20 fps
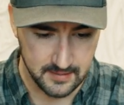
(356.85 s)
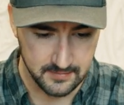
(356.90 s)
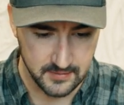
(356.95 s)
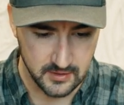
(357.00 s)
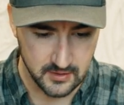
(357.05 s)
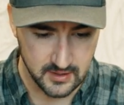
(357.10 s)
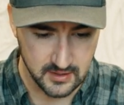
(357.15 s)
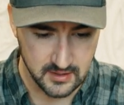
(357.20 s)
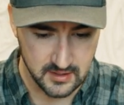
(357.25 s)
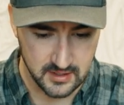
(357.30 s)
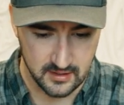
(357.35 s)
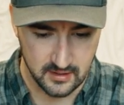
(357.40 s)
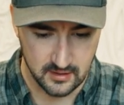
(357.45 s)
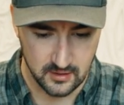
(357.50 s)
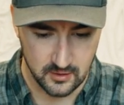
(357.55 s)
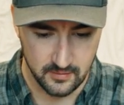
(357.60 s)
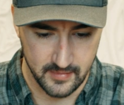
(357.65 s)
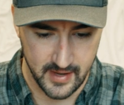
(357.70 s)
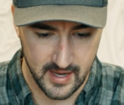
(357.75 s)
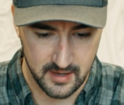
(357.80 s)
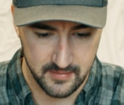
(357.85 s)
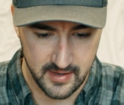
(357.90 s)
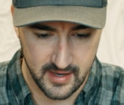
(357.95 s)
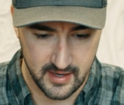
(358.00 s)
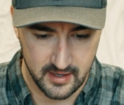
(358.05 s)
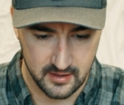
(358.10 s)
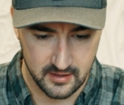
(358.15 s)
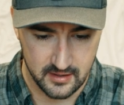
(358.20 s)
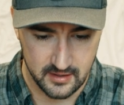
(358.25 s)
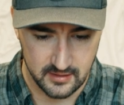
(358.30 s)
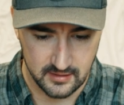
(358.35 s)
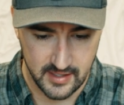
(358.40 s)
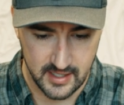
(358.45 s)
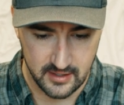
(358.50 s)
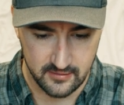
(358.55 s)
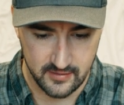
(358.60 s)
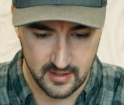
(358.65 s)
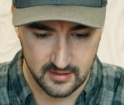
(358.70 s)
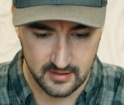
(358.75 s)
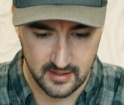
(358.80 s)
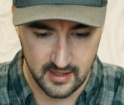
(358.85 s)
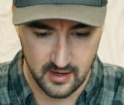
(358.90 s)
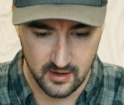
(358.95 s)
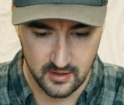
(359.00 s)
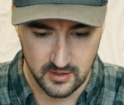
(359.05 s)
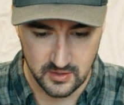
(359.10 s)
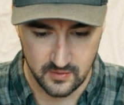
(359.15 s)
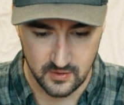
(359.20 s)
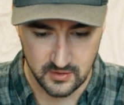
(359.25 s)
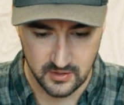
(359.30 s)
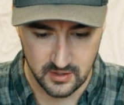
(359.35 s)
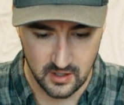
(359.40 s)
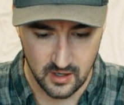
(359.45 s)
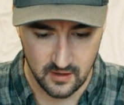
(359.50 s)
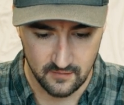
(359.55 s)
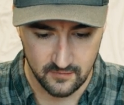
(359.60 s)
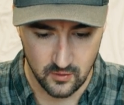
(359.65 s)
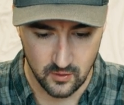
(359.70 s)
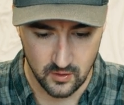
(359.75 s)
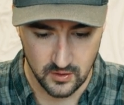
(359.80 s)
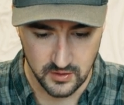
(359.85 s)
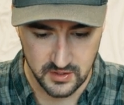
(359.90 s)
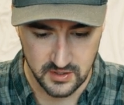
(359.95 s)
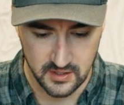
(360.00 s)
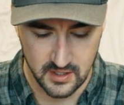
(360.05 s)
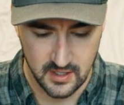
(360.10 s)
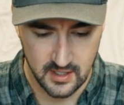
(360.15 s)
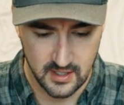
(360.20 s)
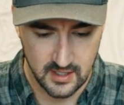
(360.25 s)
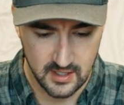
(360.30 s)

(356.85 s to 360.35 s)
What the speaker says: you can see the little man-made lake right there, as well as the golf course.